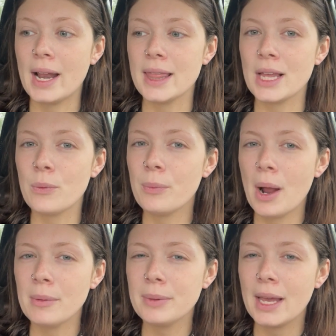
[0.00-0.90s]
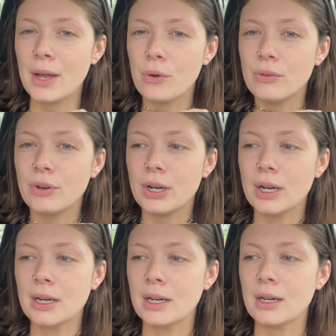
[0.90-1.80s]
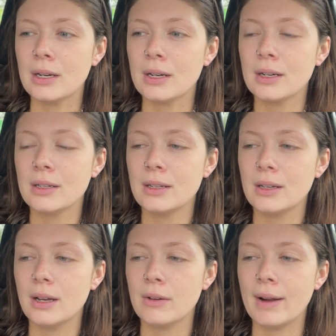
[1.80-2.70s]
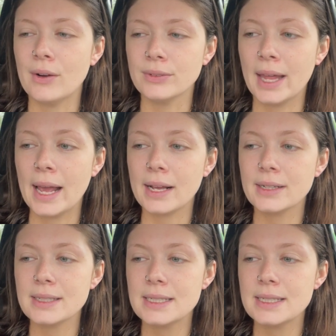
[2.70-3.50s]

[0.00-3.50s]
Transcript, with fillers: I think we'll probably head over around like